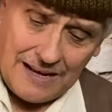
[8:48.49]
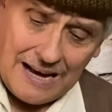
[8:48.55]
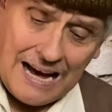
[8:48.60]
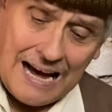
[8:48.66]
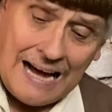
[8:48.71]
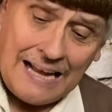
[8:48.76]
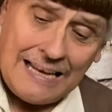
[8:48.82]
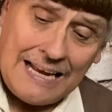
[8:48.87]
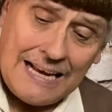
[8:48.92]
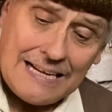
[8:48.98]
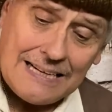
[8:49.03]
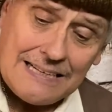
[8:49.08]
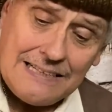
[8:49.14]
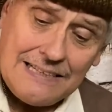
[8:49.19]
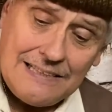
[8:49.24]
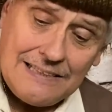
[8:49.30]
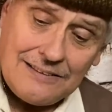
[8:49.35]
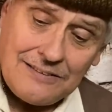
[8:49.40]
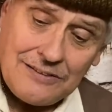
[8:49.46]
Alain
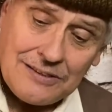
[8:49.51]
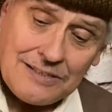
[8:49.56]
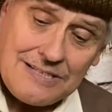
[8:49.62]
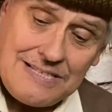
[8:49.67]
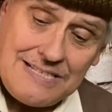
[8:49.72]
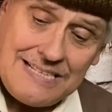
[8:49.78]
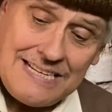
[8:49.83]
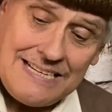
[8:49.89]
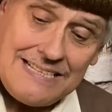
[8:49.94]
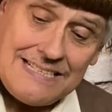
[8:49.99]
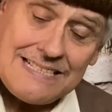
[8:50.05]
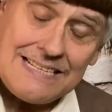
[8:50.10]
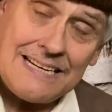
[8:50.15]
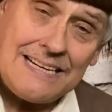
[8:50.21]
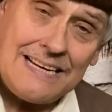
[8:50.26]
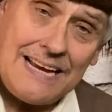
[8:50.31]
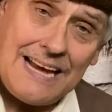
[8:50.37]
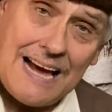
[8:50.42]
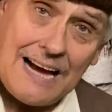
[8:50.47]
de
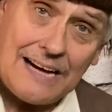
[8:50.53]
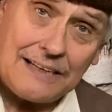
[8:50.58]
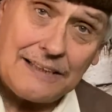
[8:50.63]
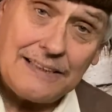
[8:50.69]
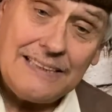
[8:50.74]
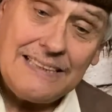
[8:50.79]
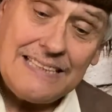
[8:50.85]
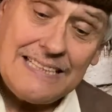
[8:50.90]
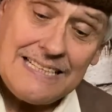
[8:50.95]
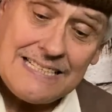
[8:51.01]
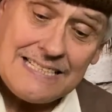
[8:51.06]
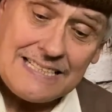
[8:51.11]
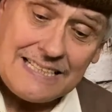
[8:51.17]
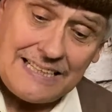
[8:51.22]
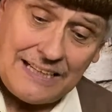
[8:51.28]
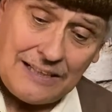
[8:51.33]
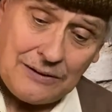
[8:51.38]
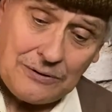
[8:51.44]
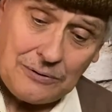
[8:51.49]
Tintignac, he's
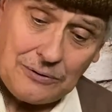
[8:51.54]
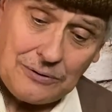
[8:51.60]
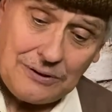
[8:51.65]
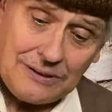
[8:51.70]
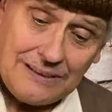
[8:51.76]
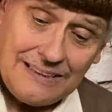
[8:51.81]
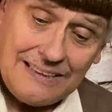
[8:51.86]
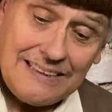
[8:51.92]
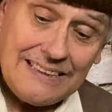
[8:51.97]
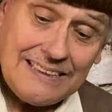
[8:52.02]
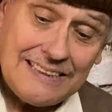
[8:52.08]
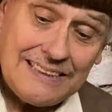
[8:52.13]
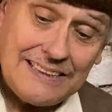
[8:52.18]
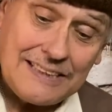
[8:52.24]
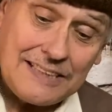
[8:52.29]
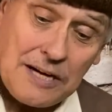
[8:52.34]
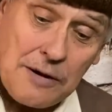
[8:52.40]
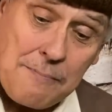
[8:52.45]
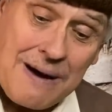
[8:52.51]
killed. And
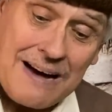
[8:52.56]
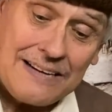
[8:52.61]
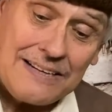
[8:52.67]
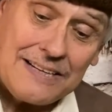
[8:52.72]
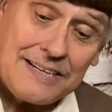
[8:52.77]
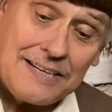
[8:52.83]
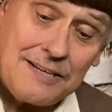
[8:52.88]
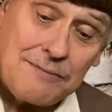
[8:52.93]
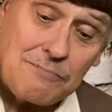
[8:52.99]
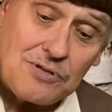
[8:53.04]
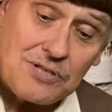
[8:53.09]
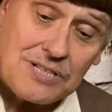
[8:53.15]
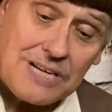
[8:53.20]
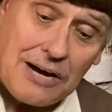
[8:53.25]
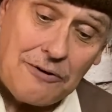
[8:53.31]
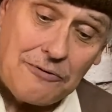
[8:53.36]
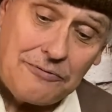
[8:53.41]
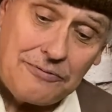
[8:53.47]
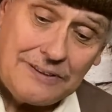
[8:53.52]
the commander
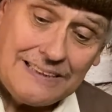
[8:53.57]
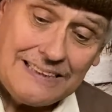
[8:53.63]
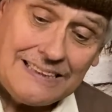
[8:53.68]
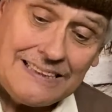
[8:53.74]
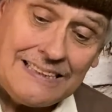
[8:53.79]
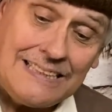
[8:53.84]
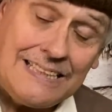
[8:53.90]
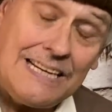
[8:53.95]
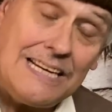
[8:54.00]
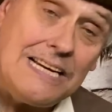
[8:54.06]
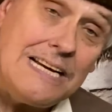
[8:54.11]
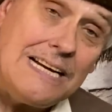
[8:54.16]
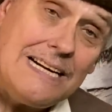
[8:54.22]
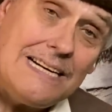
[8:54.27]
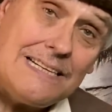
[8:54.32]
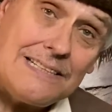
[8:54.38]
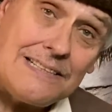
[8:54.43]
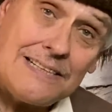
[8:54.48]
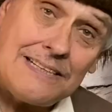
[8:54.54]
himself, Guy
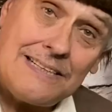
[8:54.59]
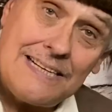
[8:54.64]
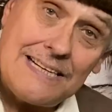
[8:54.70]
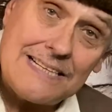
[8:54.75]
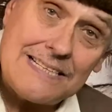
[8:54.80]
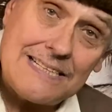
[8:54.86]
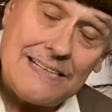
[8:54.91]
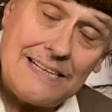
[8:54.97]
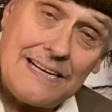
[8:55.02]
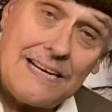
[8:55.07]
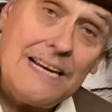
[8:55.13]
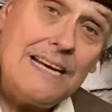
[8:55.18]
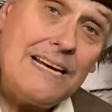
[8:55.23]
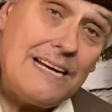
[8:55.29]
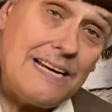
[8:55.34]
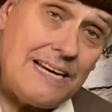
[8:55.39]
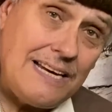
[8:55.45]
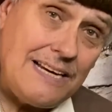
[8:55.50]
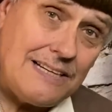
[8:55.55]
de Nesli,
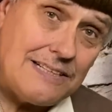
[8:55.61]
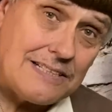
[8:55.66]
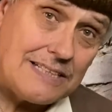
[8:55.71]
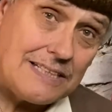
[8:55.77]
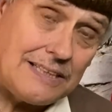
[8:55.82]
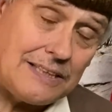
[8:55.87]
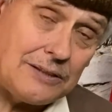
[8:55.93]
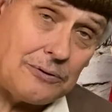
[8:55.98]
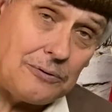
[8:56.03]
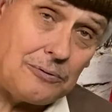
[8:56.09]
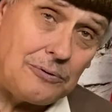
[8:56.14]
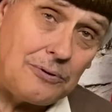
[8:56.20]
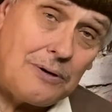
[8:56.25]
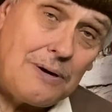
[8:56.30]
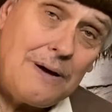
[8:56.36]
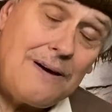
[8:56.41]
he is killed.